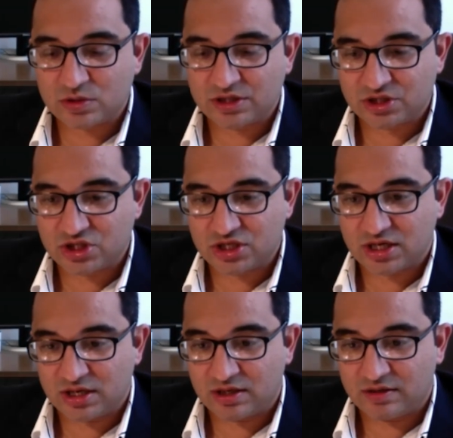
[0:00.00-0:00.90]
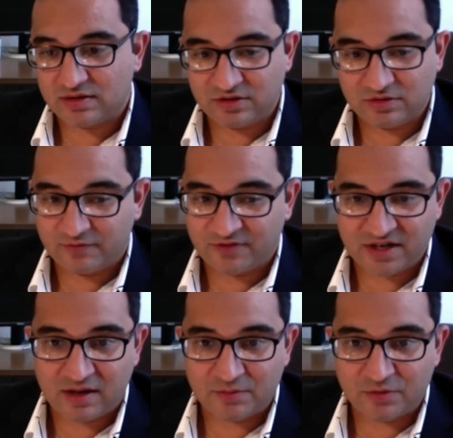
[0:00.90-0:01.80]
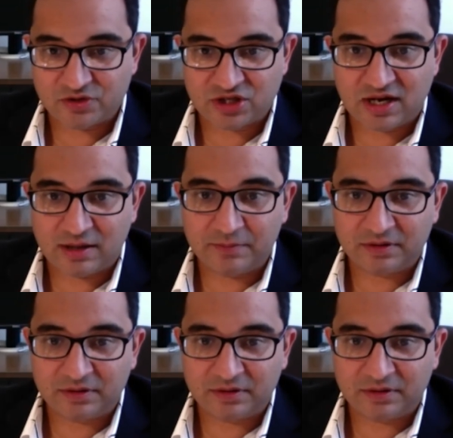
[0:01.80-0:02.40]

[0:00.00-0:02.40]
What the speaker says: which they do a phenomenal job.